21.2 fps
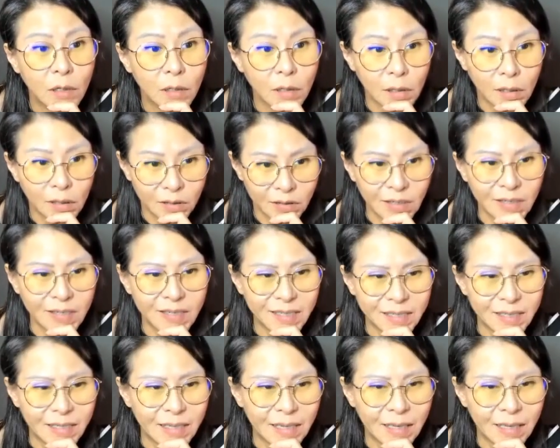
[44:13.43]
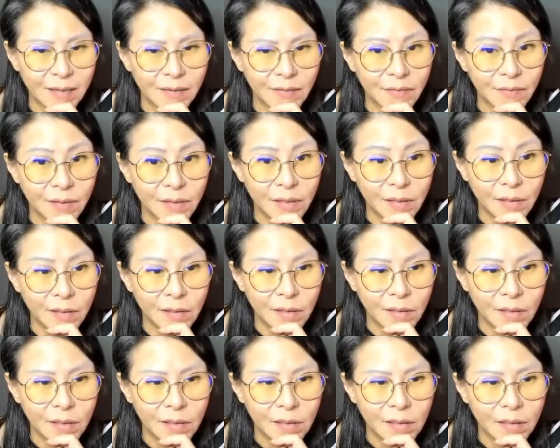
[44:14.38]
adjust the salary lor.
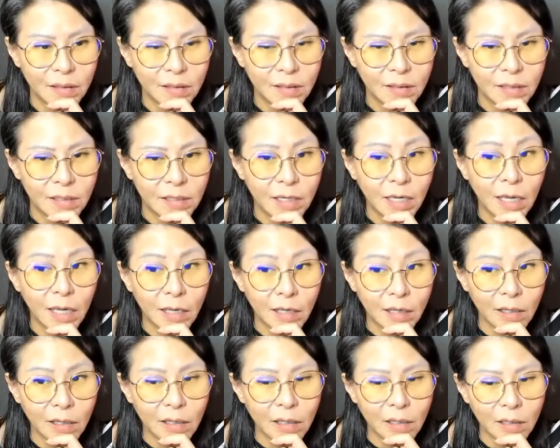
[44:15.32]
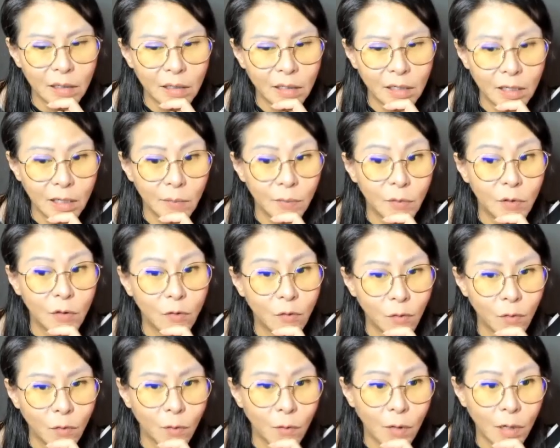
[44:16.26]
See can keep you
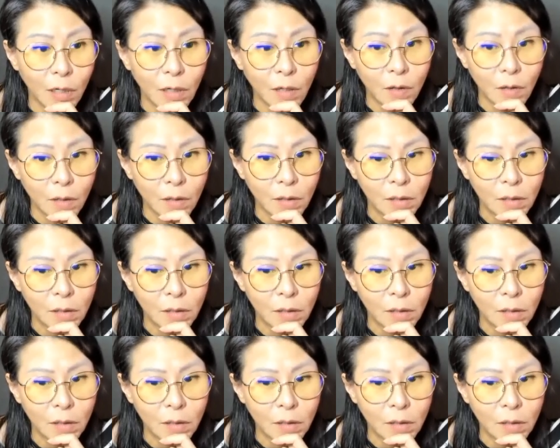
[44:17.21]
or what lo?